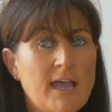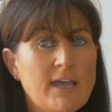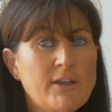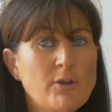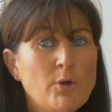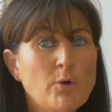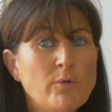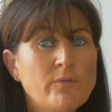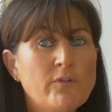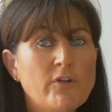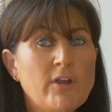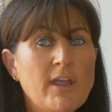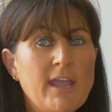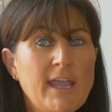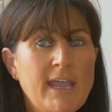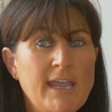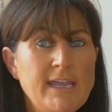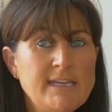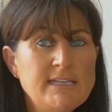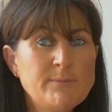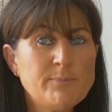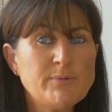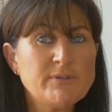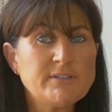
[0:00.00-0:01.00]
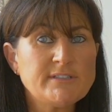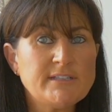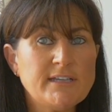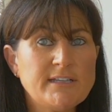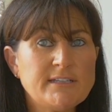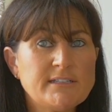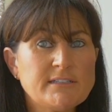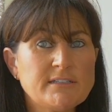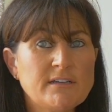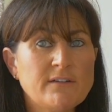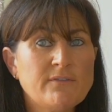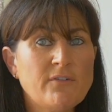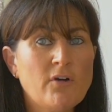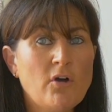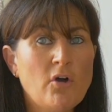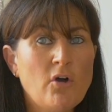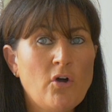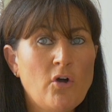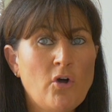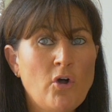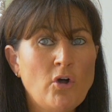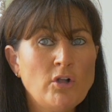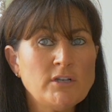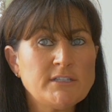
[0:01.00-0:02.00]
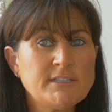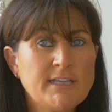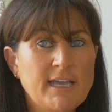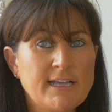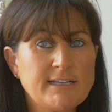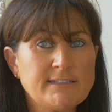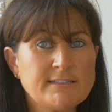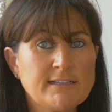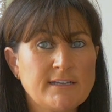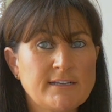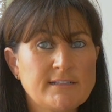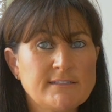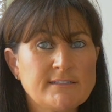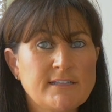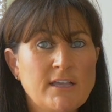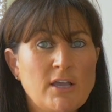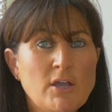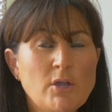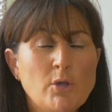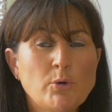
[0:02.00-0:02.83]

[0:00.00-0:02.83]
and over 80% of all textiles